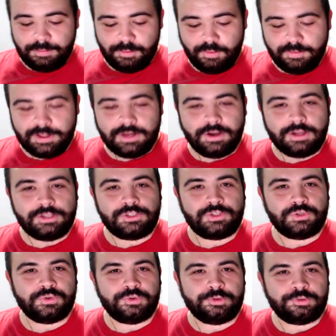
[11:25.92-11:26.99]
Moving on
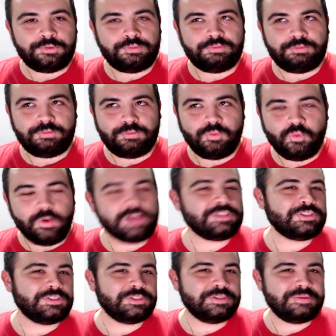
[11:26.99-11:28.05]
to
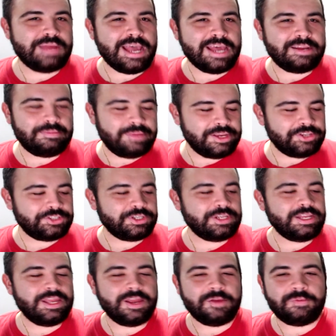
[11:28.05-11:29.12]
Western
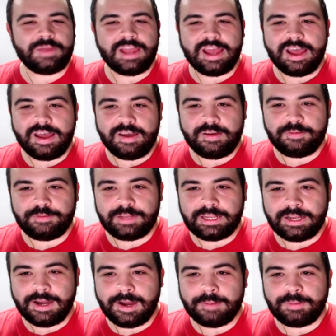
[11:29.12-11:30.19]
animation. Here we have
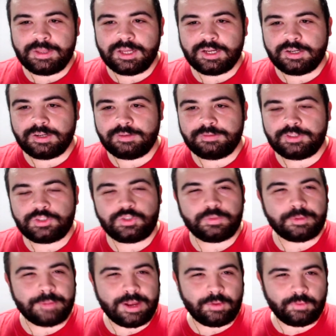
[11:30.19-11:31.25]
a copy of
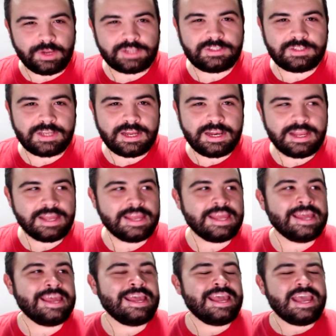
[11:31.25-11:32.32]
Superman Red Sun.
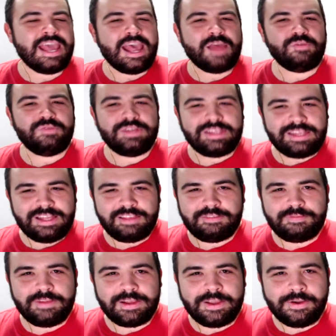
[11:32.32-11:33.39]
And with
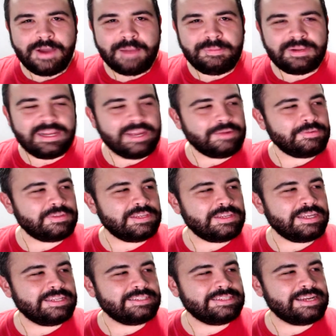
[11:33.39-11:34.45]
this video, I'm
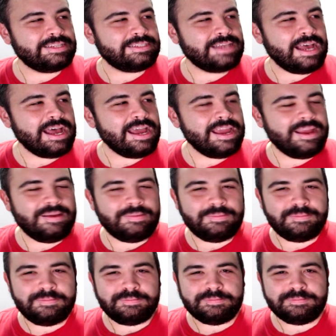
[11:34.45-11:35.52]
announcing that I
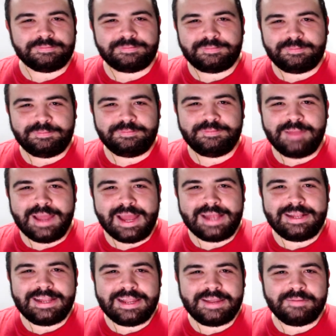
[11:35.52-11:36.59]
am
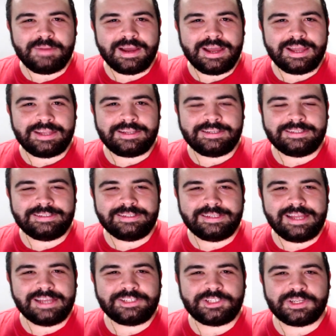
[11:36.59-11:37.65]
ending my
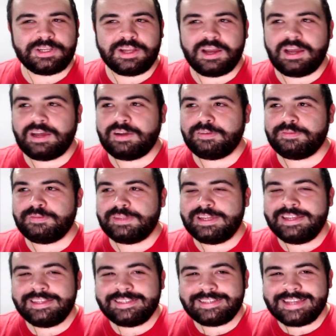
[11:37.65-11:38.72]
collection of
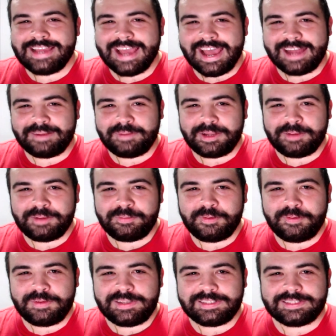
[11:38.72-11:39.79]
DC animated
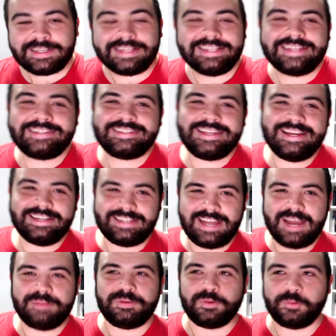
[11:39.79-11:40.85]
movies unless they
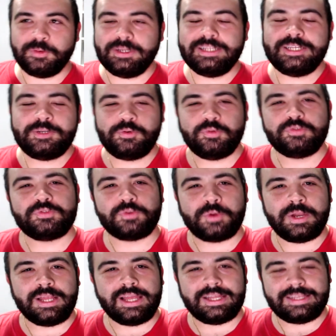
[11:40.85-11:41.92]
adapt a really cool
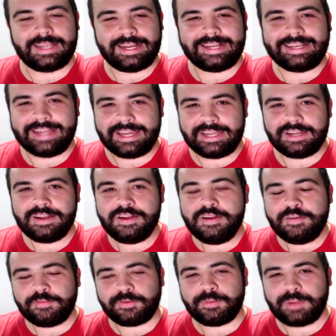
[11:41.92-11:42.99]
storyline that I like
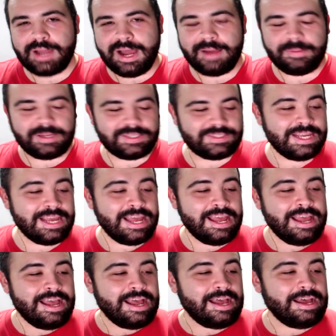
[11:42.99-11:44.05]
from comics.
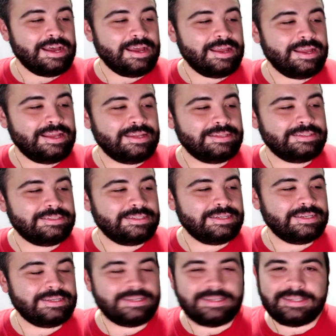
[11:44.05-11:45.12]
Uh,
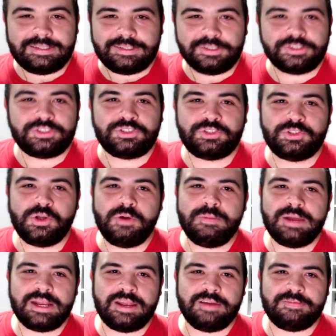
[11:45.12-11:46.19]
there's so
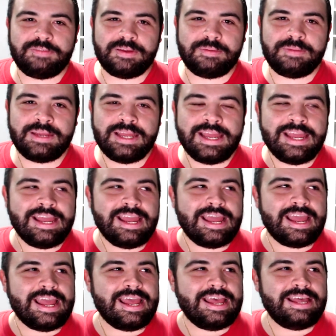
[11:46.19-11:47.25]
many of them,
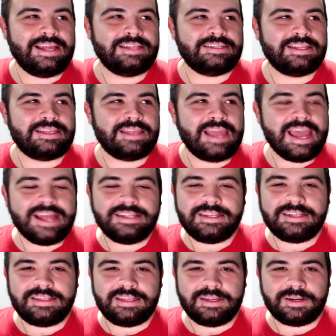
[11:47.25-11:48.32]
and they
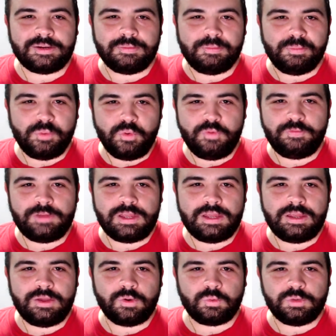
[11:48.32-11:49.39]
ended their
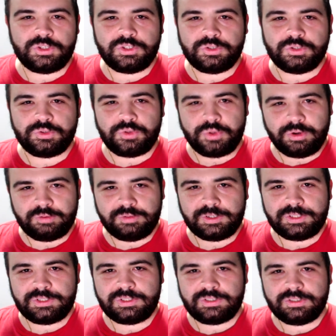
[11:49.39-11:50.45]
movie original
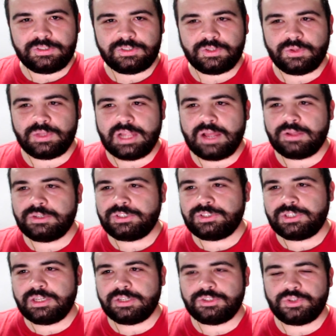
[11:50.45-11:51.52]
universe, so now they're just
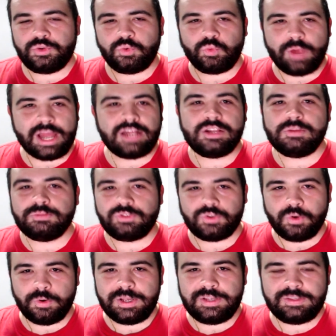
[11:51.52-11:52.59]
going to do random
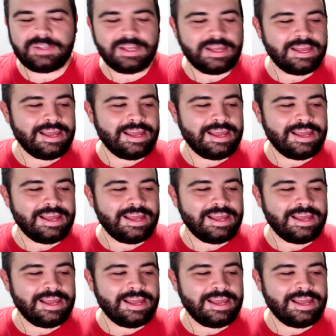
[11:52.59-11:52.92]
stories.